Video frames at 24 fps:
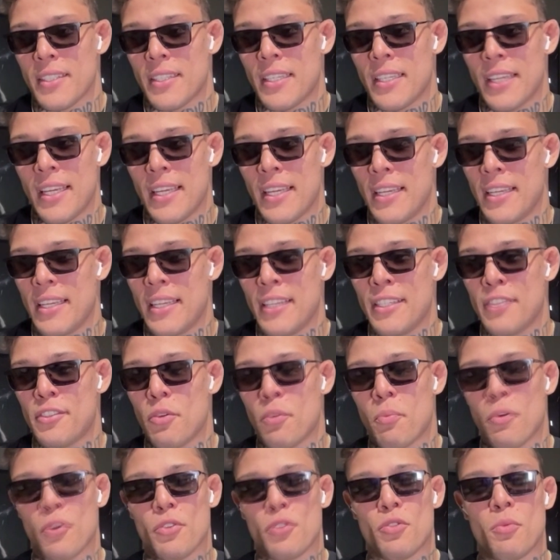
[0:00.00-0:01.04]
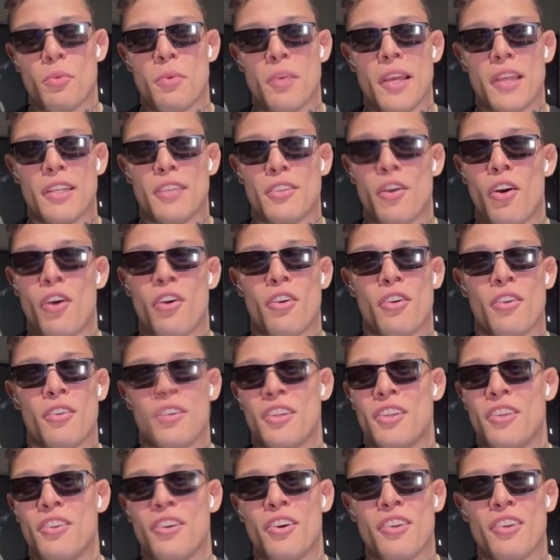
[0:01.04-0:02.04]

he's supposed to be adored,